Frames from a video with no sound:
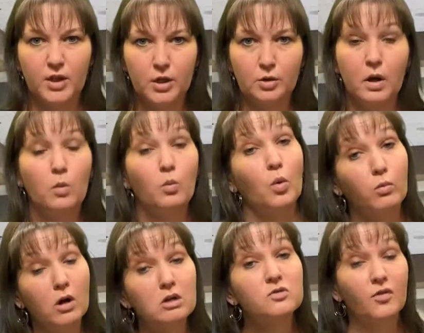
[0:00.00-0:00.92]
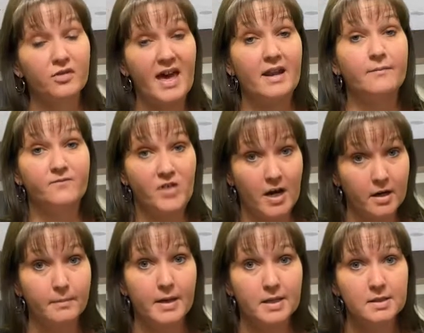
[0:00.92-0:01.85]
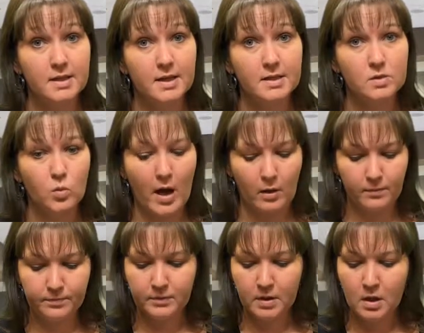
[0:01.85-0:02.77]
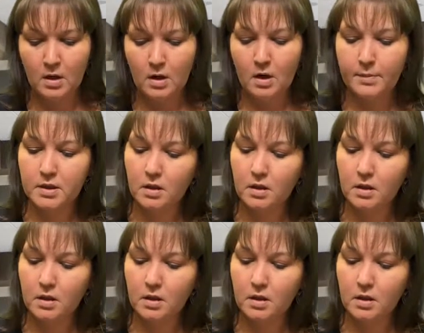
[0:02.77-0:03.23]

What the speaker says: out what works for you and what works for that environment as well.